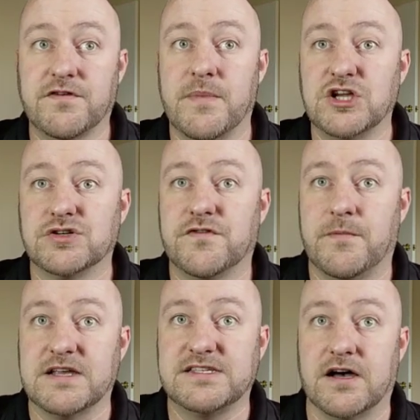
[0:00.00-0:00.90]
information for
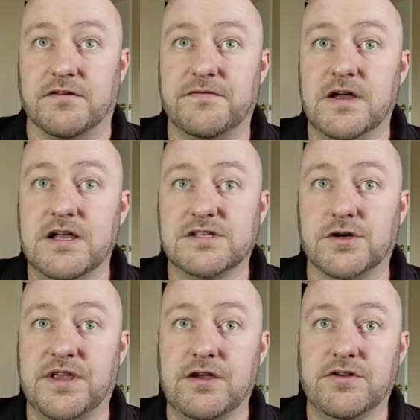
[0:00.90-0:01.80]
myself.
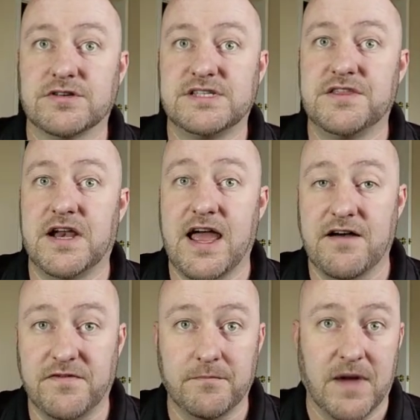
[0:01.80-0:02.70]
So here you'll see that I
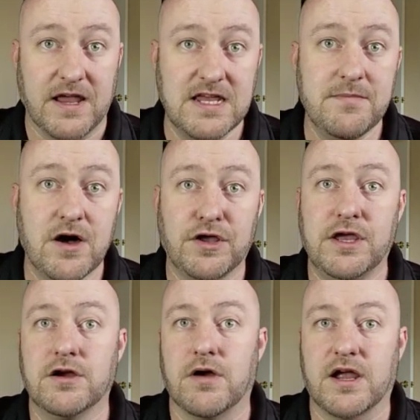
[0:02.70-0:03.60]
have my email
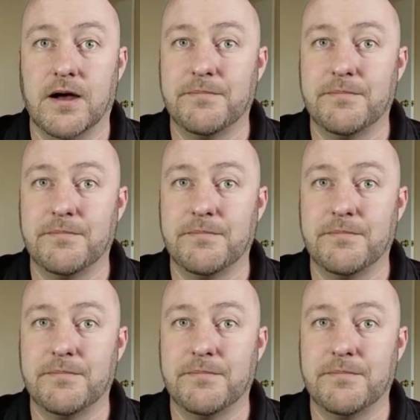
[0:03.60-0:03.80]
here, a